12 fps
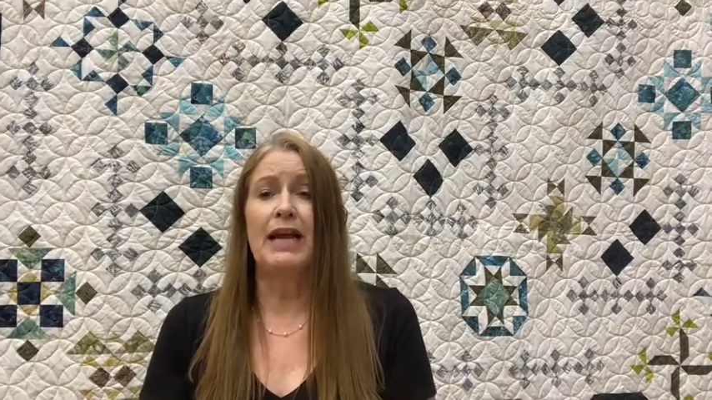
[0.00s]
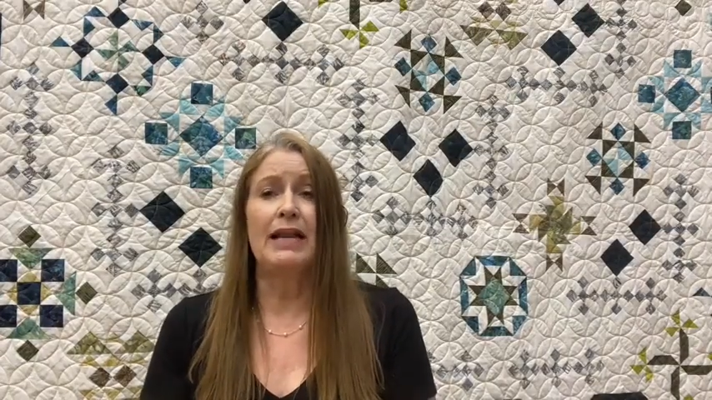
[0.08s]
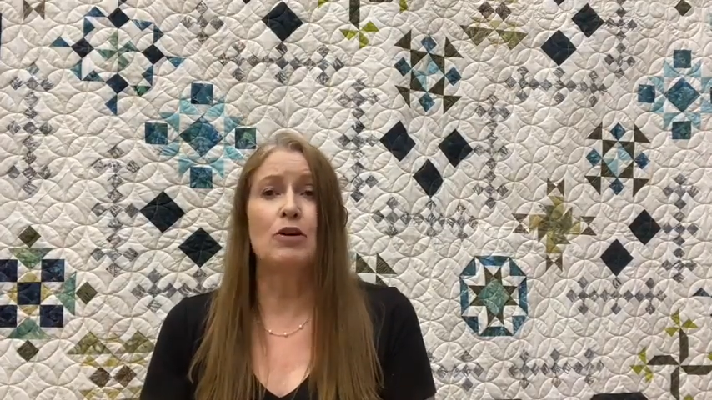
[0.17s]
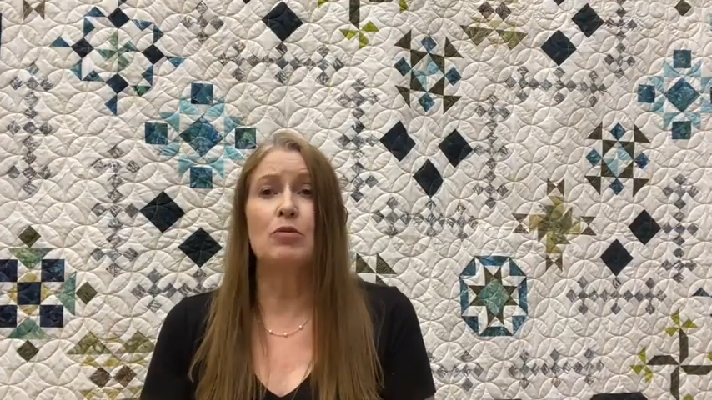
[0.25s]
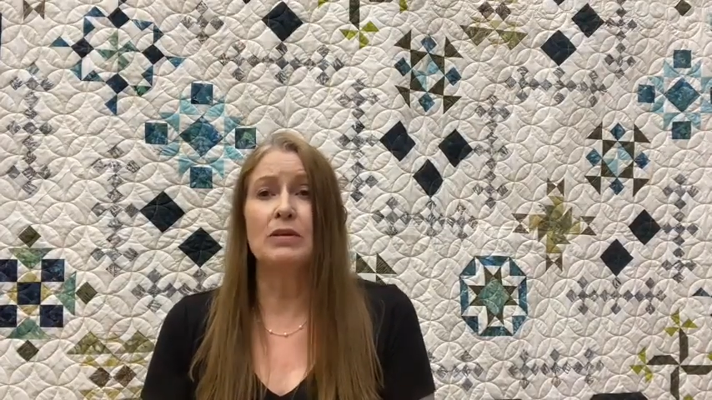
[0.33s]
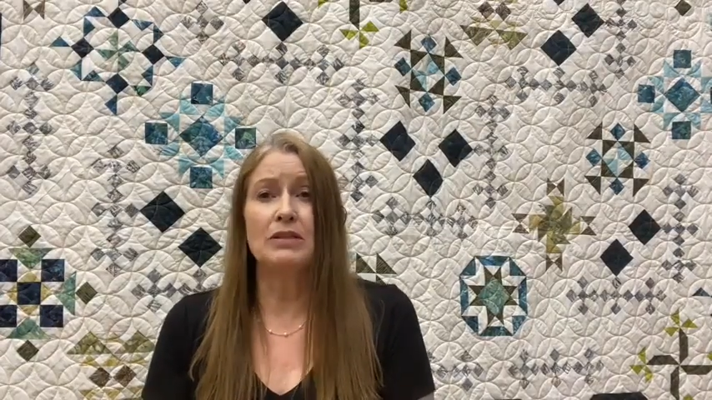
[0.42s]

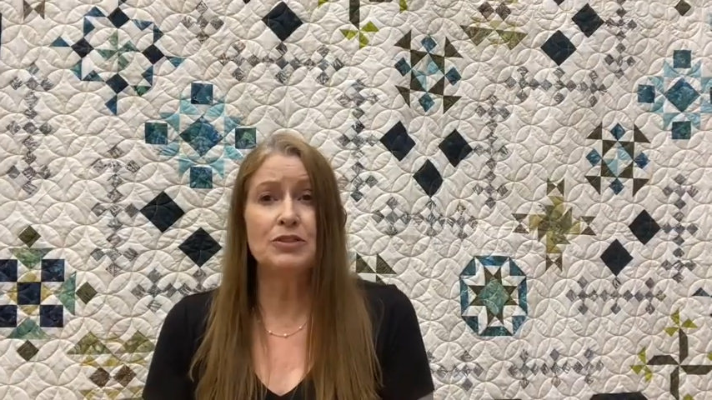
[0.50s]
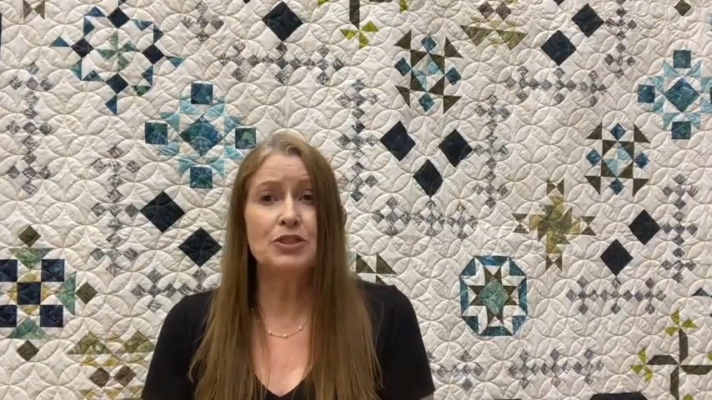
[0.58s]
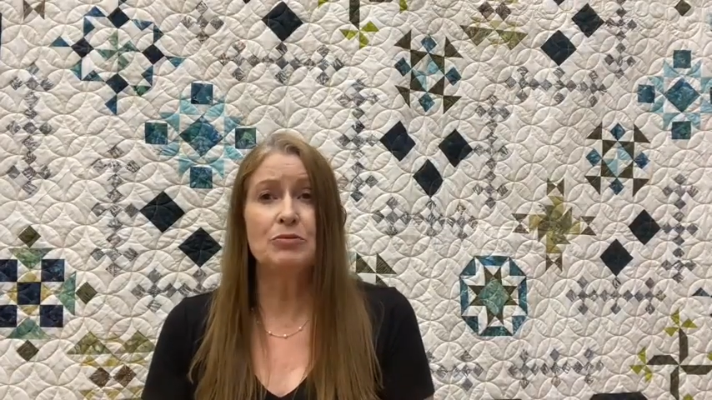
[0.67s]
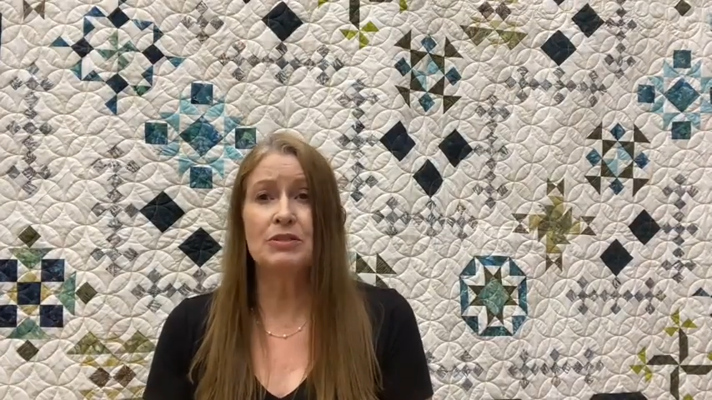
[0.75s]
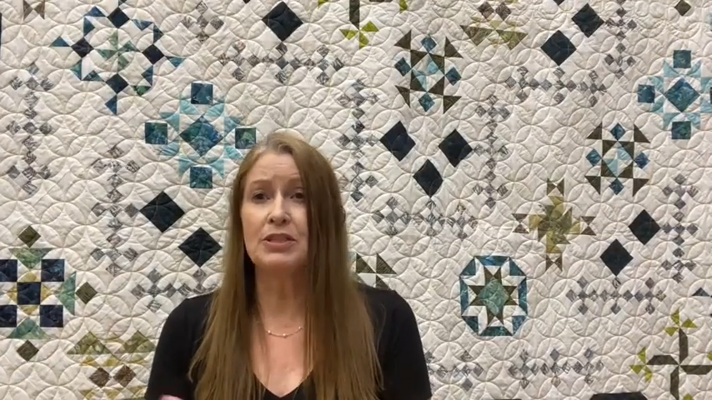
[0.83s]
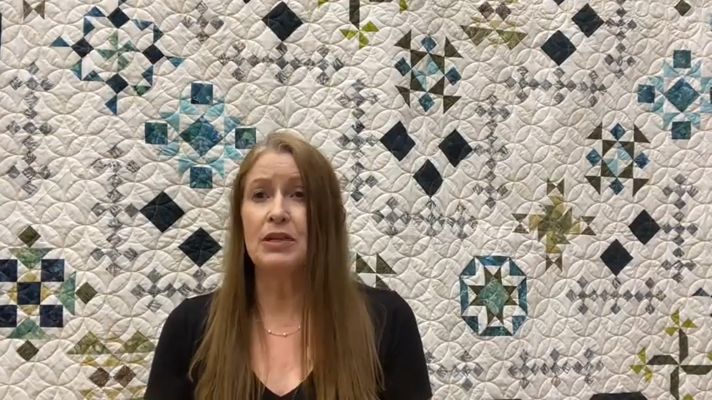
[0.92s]
had a
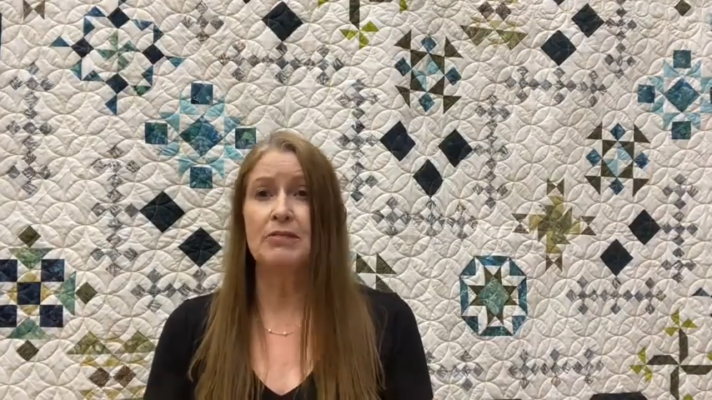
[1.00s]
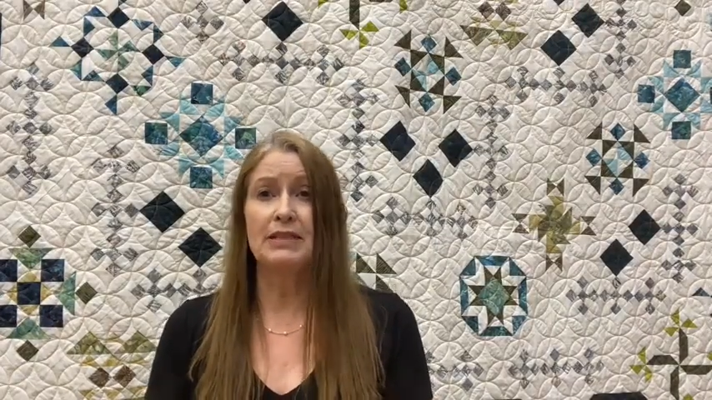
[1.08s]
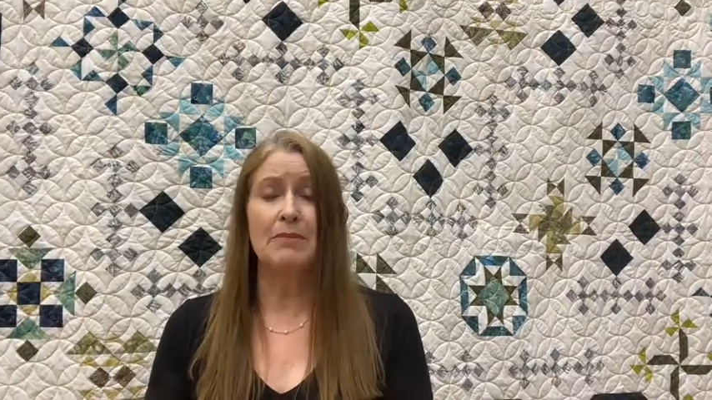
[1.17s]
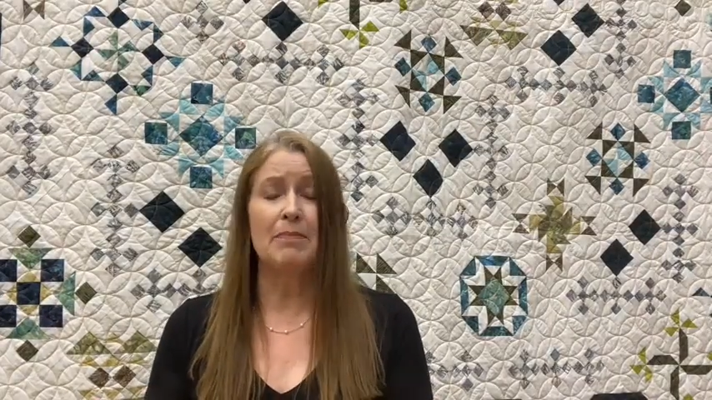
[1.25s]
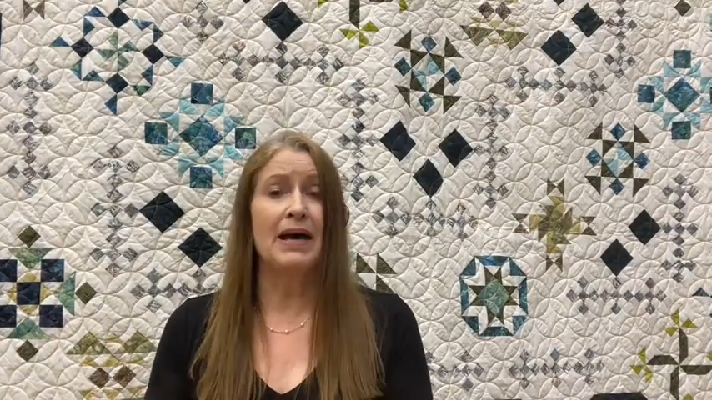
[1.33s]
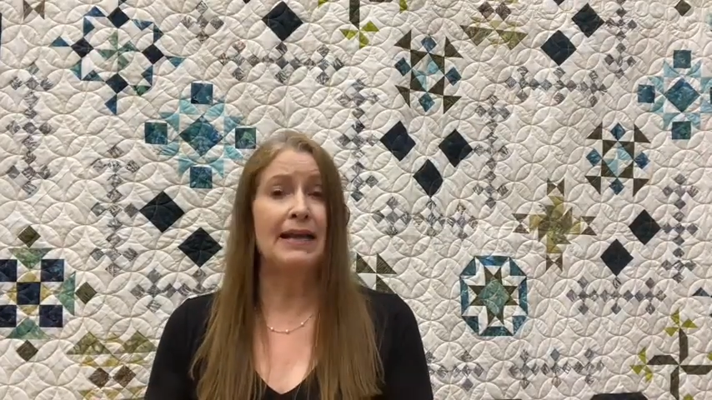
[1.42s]
quilt you were
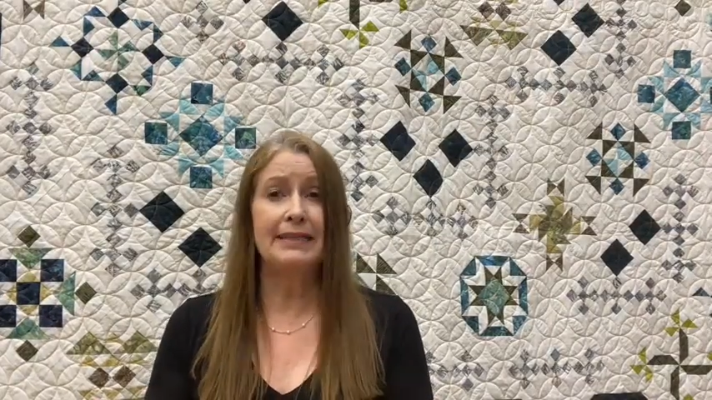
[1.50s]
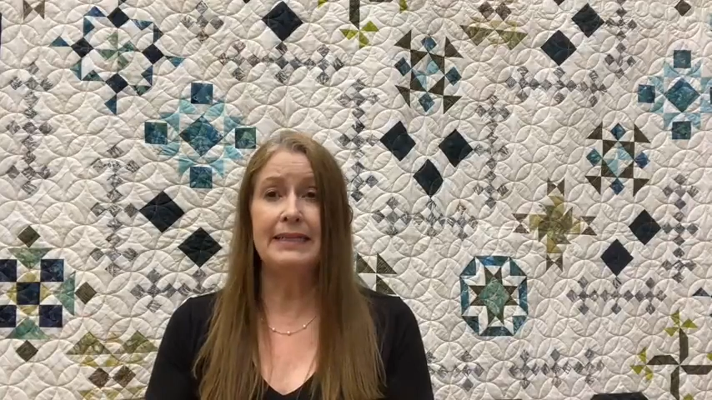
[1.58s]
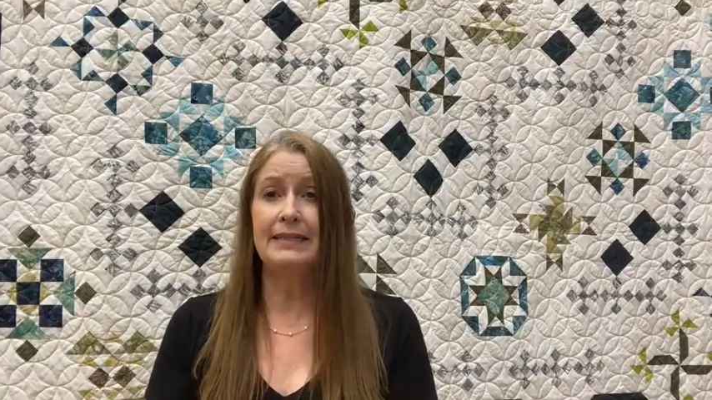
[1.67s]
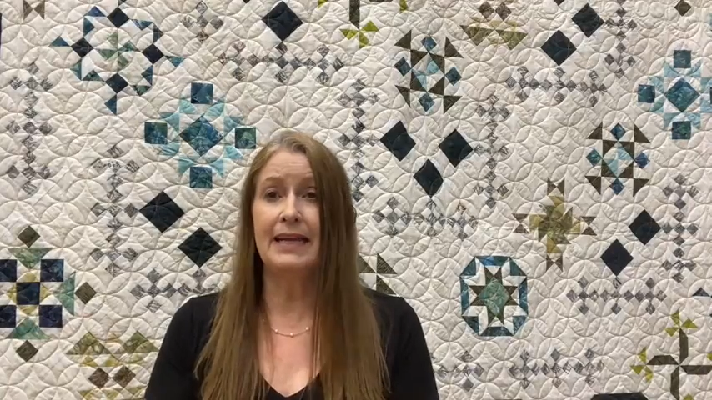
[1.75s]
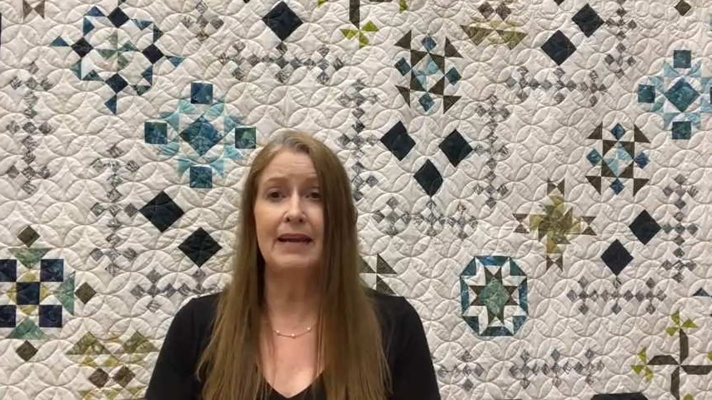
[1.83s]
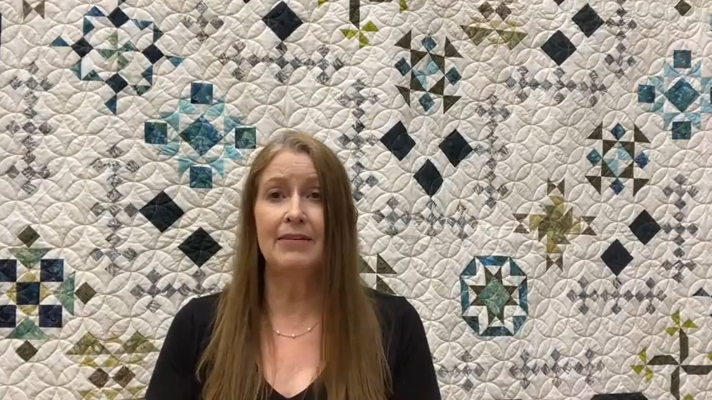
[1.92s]
sewing the
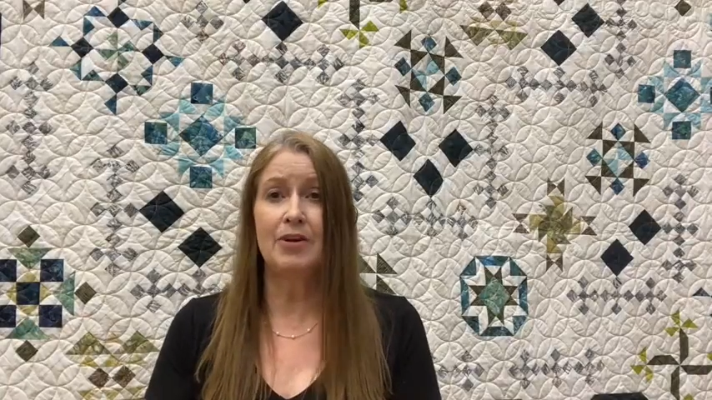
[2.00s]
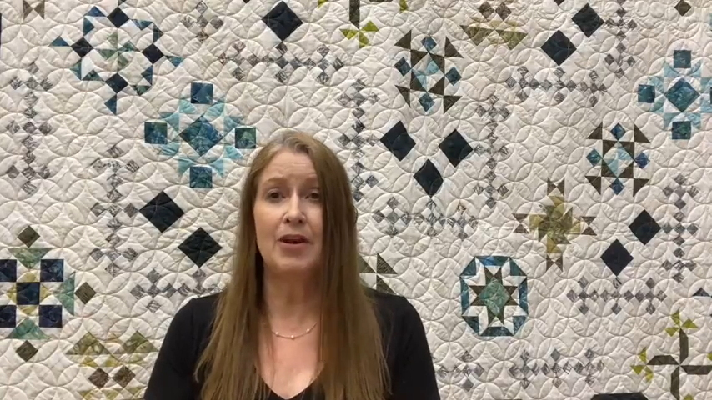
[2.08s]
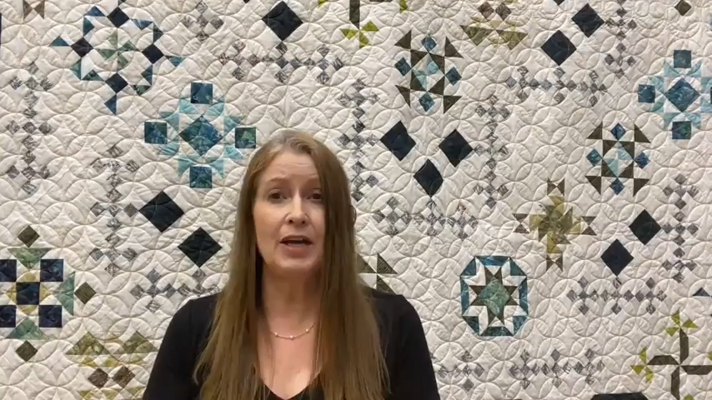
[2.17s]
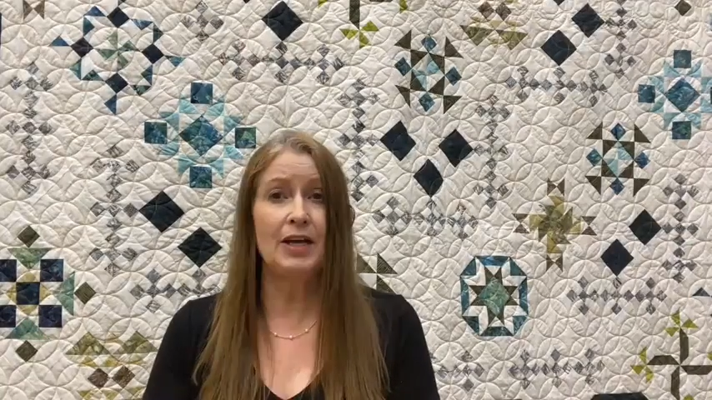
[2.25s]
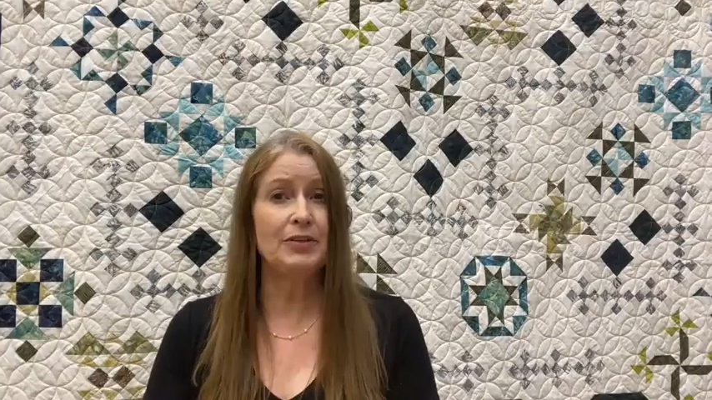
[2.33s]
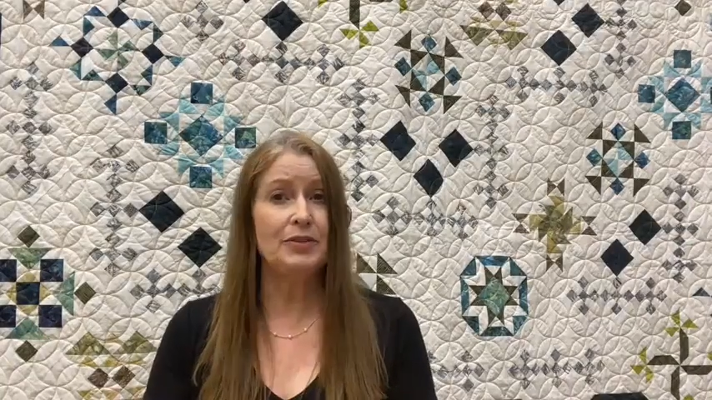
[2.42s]
binding down
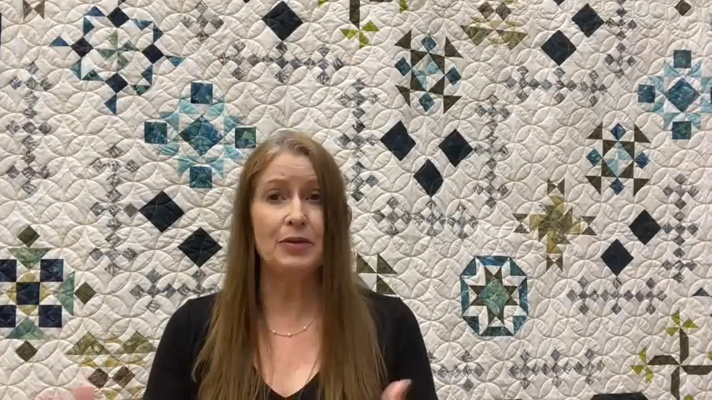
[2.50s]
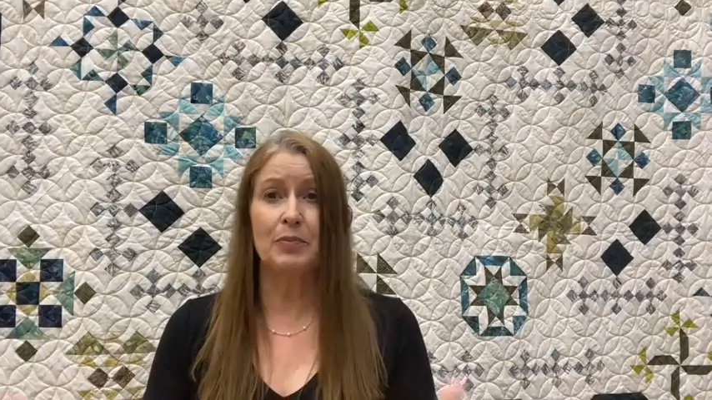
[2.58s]
on,